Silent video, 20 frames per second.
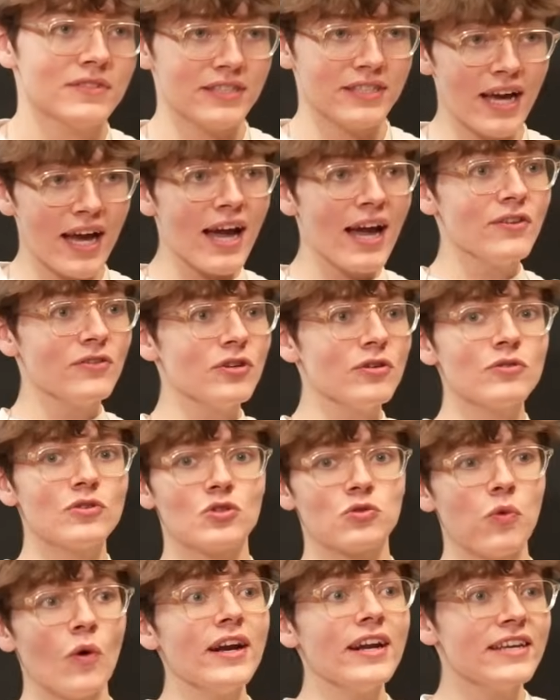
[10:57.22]
Yeah, you're
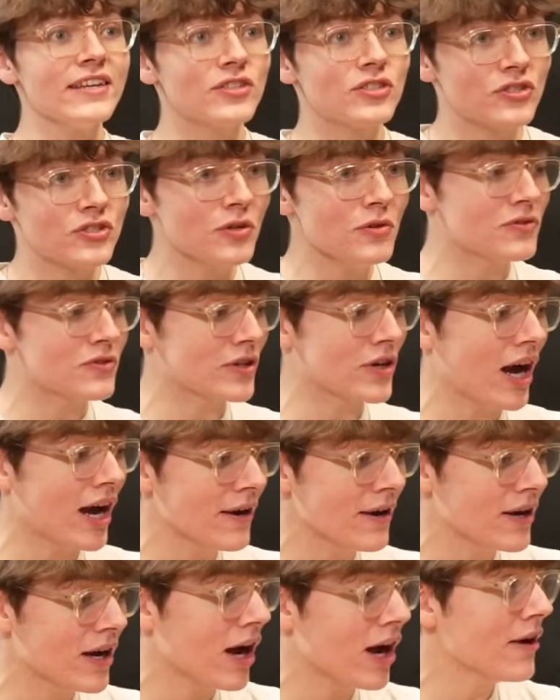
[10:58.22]
almost dude, twenty. dude.
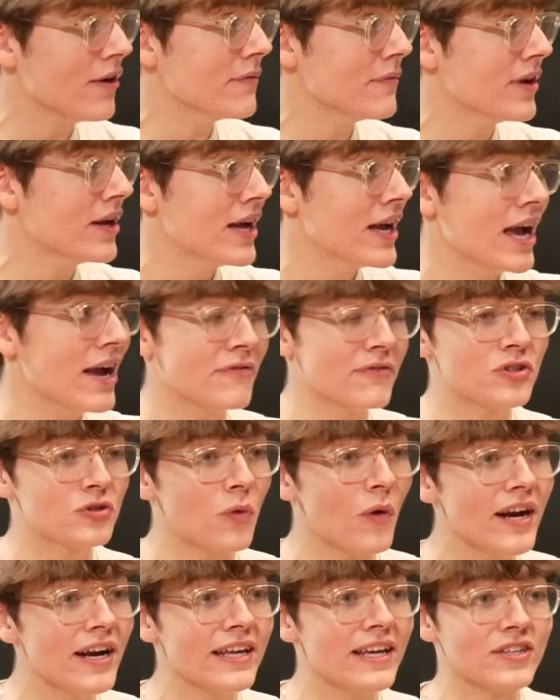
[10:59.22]
I, I, if
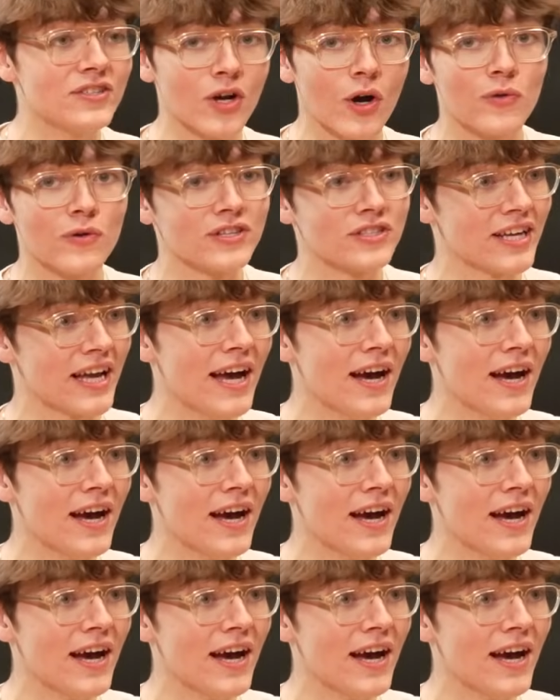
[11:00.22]
20 is old as